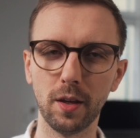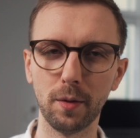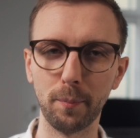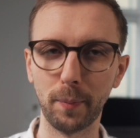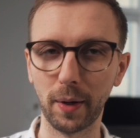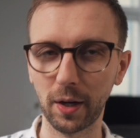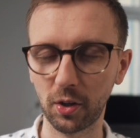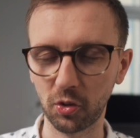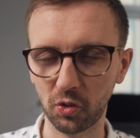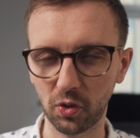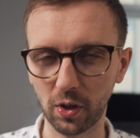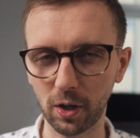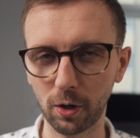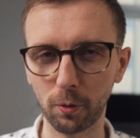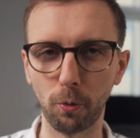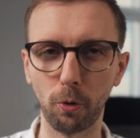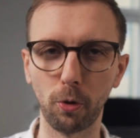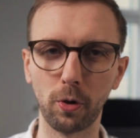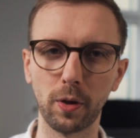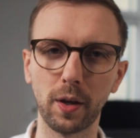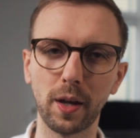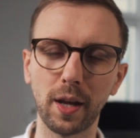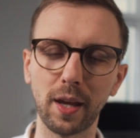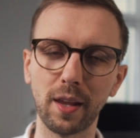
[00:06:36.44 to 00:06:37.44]
Mark
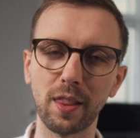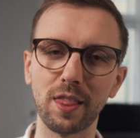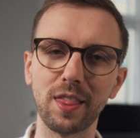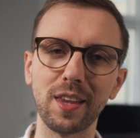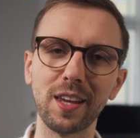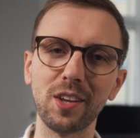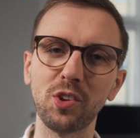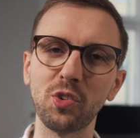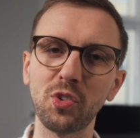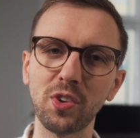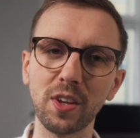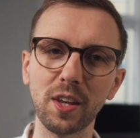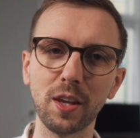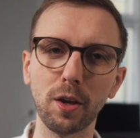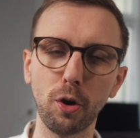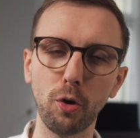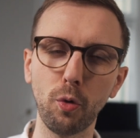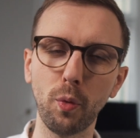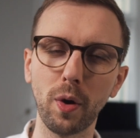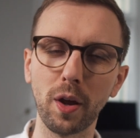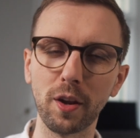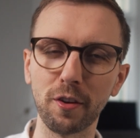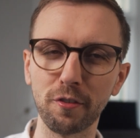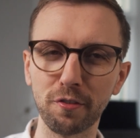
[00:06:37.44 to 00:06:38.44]
Zuckerberg, again the
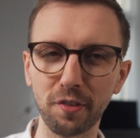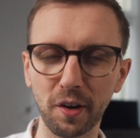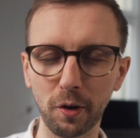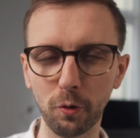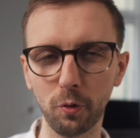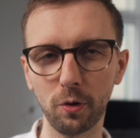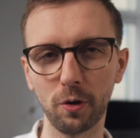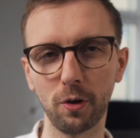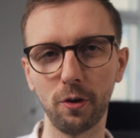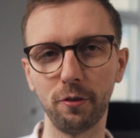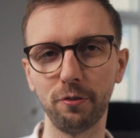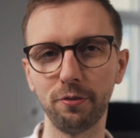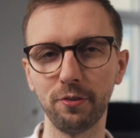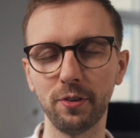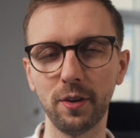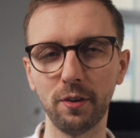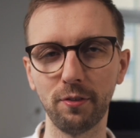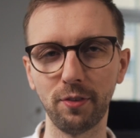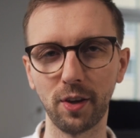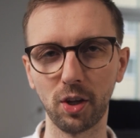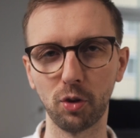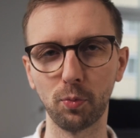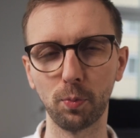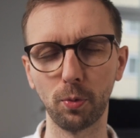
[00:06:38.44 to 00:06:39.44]
CEO and founder of
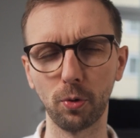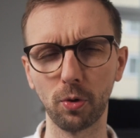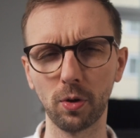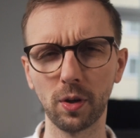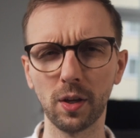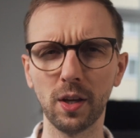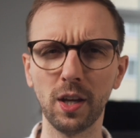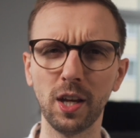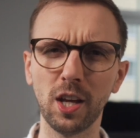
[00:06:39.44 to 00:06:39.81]
Facebook,